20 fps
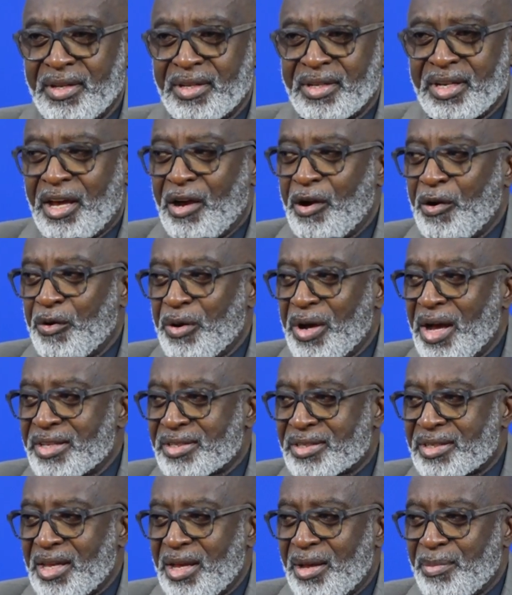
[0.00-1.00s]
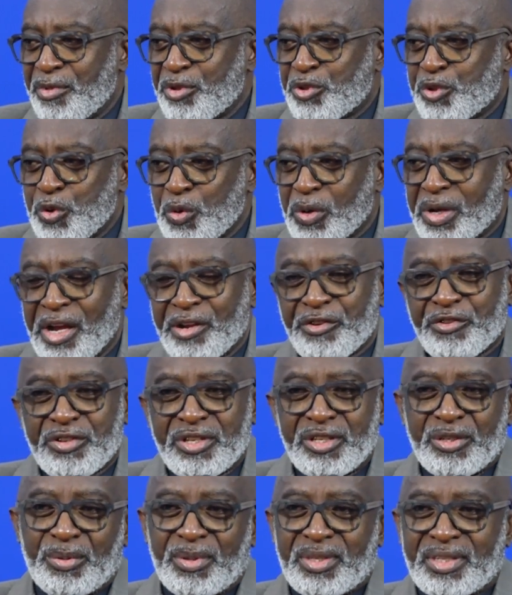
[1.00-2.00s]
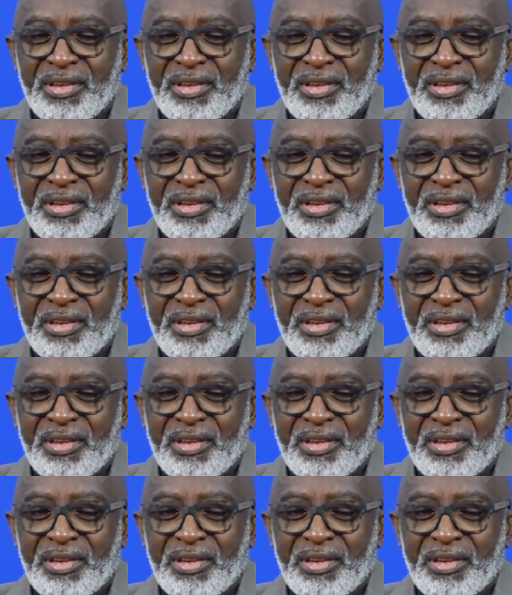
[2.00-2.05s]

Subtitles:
Now, as the two countries with